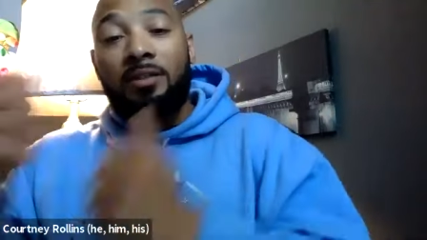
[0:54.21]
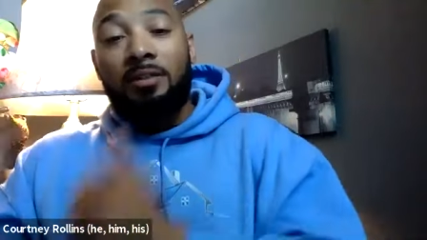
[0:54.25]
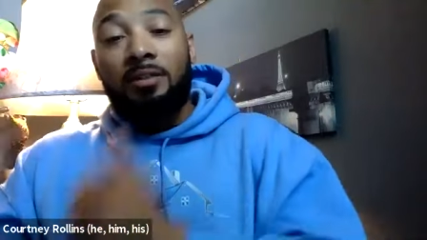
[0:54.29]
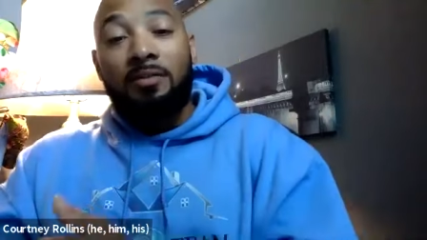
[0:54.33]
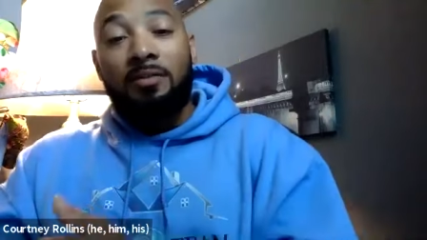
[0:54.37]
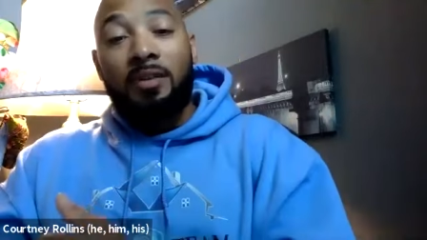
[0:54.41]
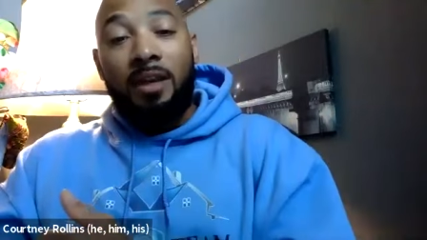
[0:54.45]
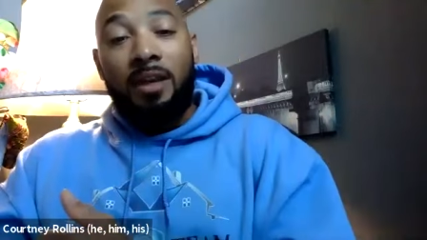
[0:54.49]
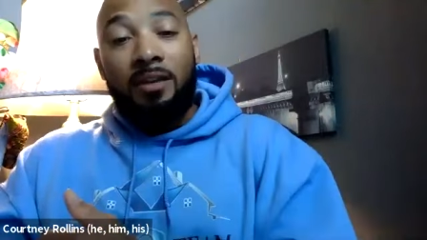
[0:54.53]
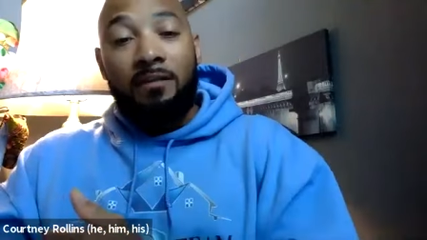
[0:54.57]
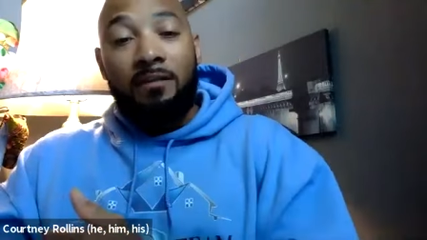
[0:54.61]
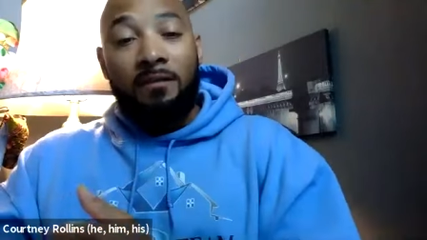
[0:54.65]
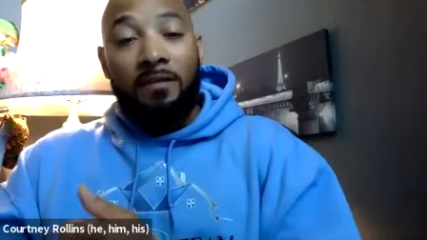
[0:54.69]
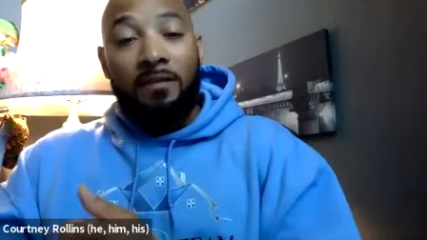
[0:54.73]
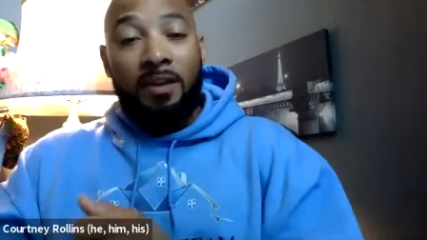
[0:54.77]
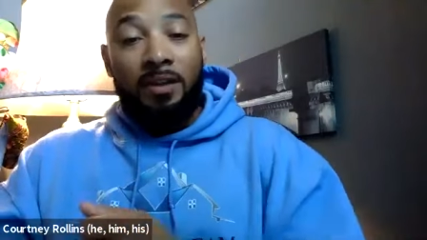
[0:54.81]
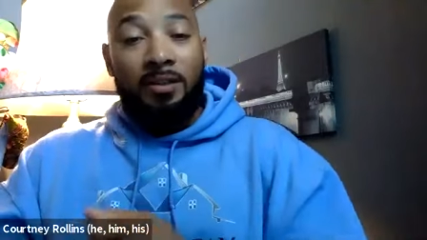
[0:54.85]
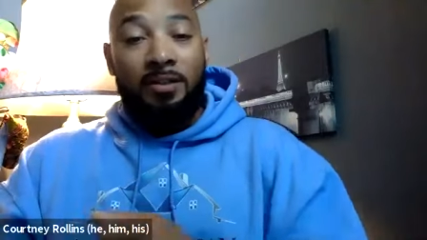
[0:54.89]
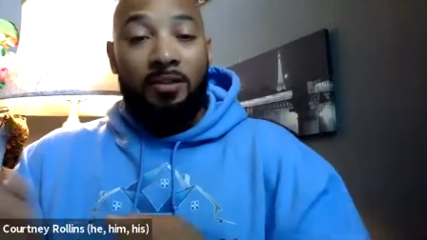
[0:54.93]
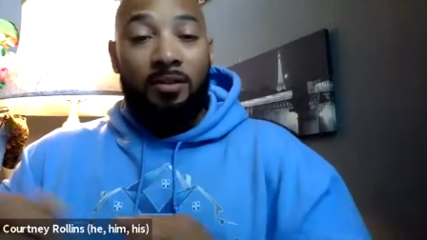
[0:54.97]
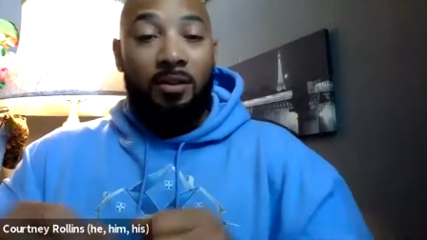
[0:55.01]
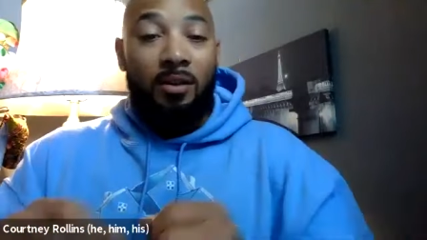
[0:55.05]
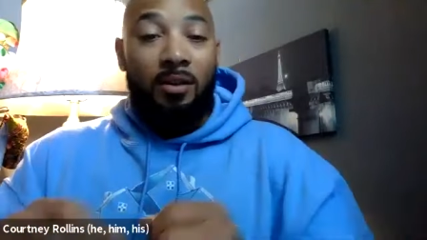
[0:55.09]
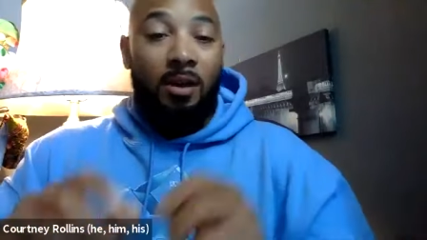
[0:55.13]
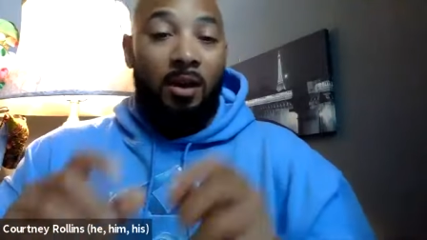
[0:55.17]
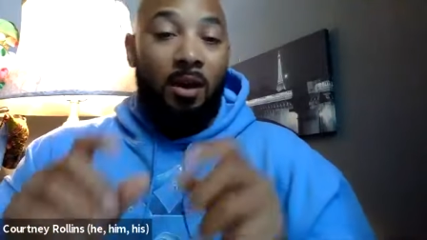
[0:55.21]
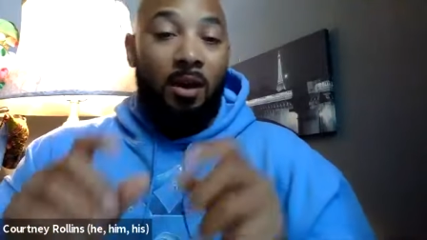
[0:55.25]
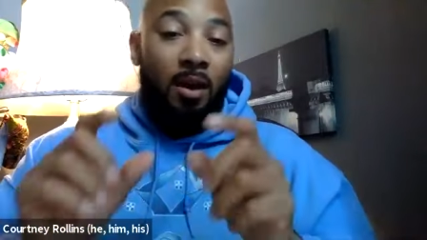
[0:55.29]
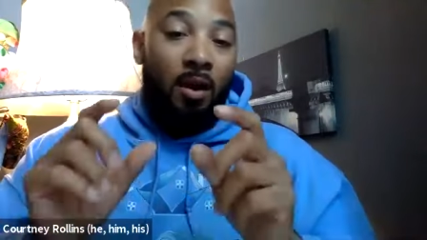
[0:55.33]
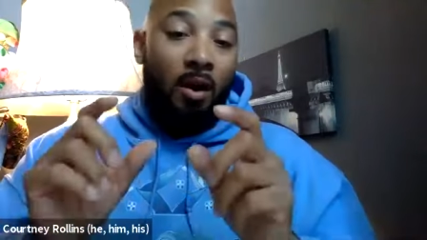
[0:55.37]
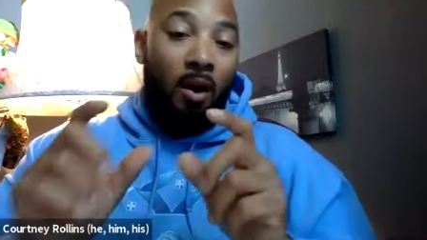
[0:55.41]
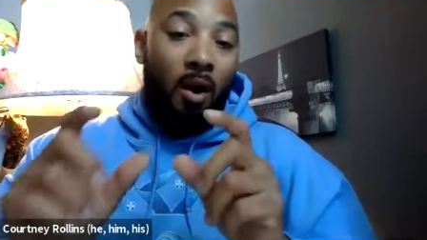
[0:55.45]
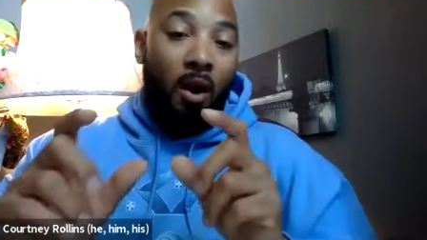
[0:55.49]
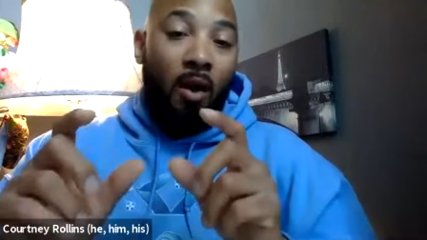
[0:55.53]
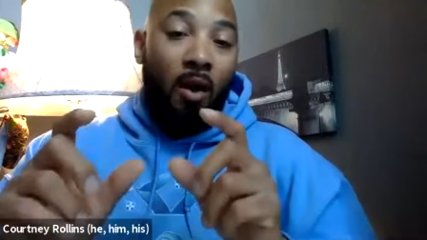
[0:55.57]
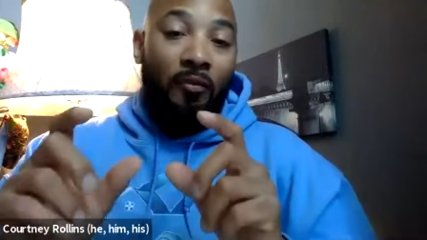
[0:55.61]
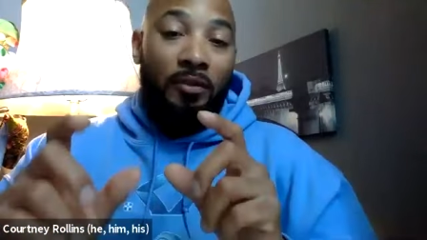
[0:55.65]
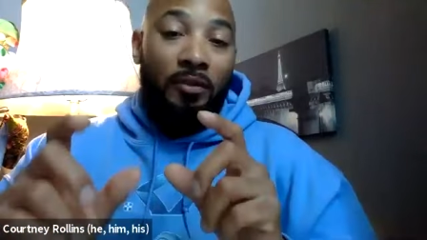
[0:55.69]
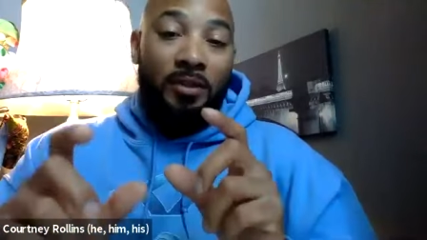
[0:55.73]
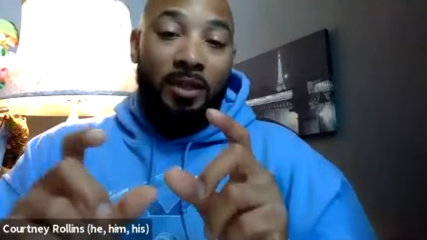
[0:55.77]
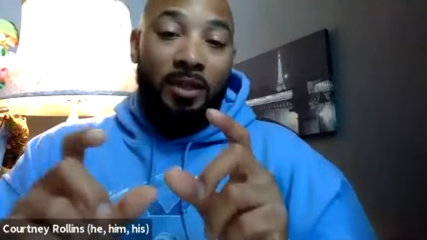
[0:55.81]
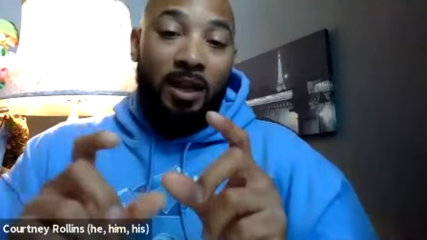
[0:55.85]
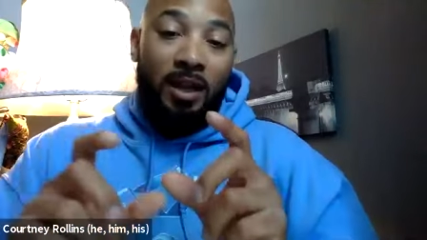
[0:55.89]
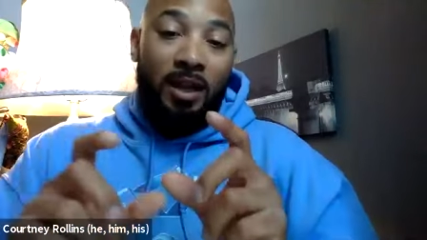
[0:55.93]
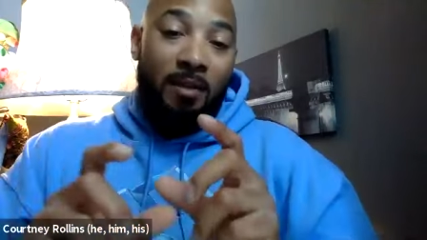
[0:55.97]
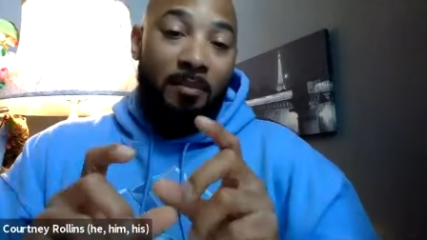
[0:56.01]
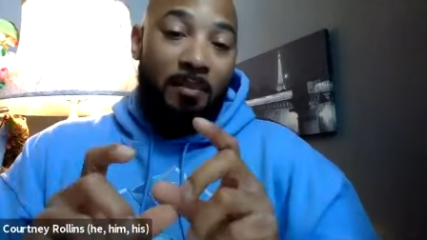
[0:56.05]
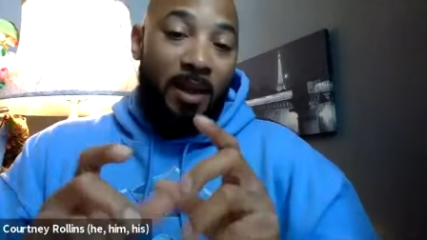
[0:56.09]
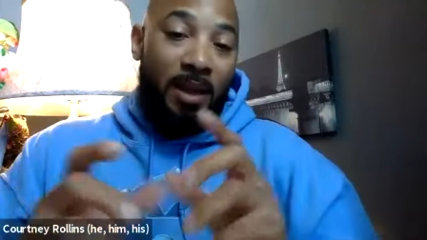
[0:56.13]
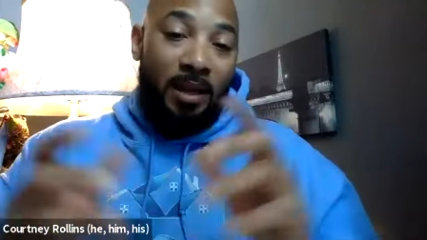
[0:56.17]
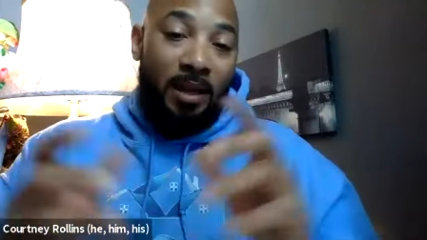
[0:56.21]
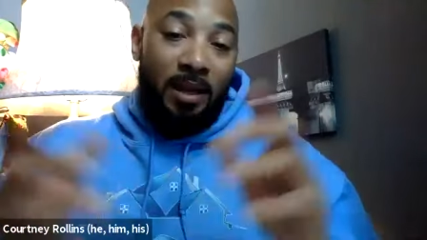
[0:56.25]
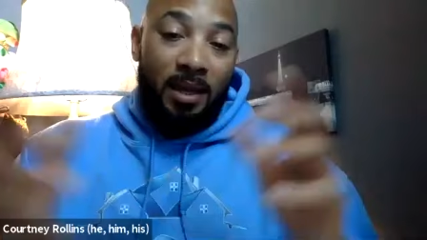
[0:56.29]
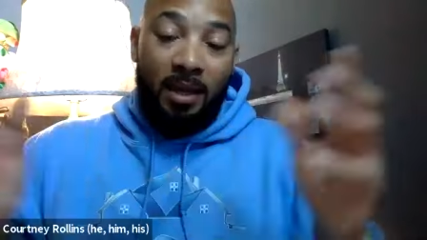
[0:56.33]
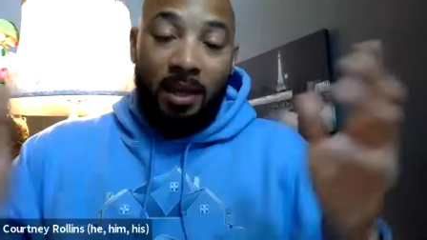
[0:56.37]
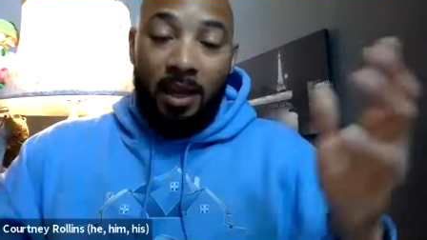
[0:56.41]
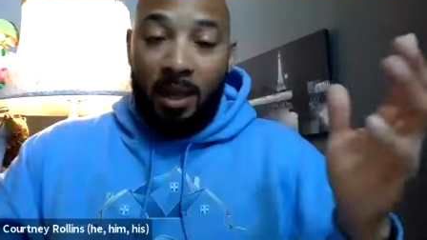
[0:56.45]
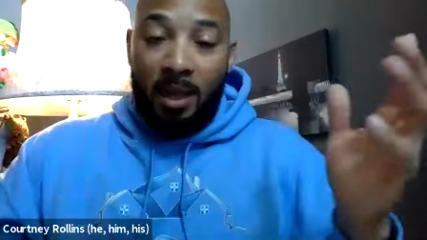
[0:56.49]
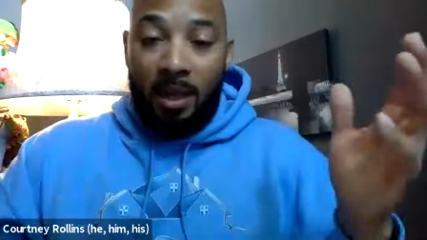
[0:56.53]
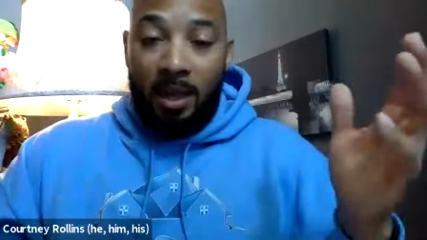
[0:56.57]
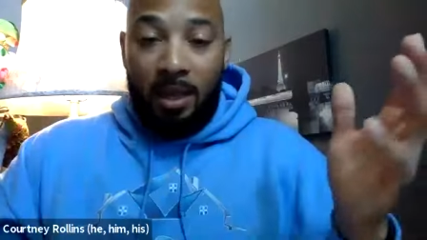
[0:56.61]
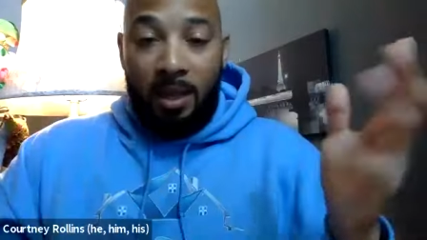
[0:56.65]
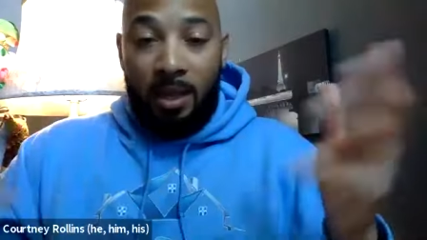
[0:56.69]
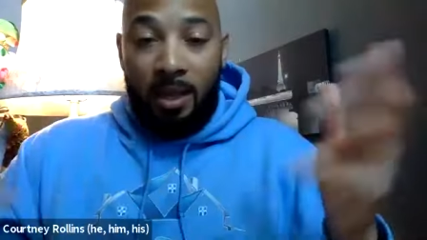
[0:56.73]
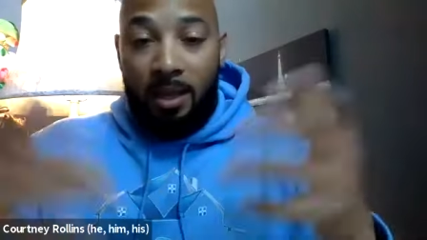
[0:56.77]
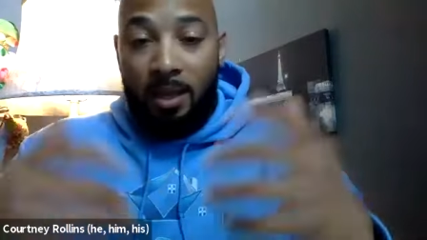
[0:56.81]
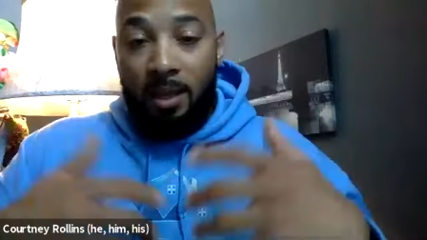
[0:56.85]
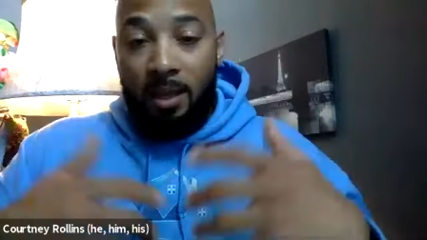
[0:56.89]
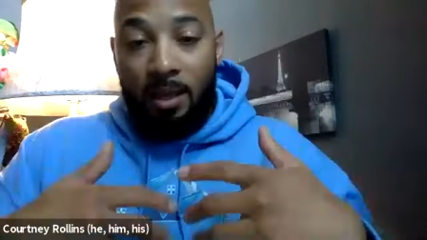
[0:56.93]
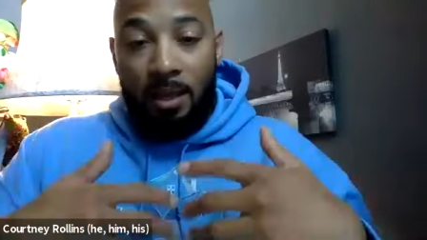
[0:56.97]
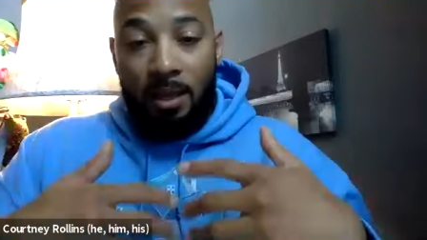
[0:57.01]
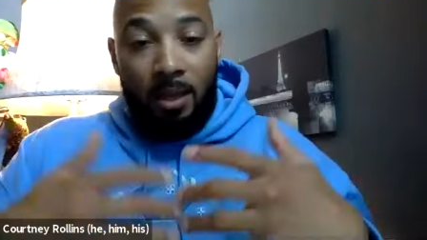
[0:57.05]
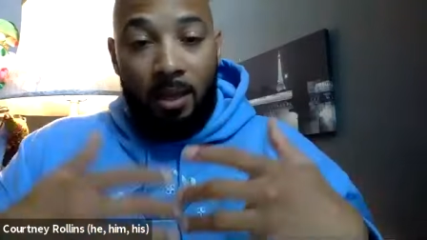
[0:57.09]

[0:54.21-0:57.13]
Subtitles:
to that investor, oftentimes making a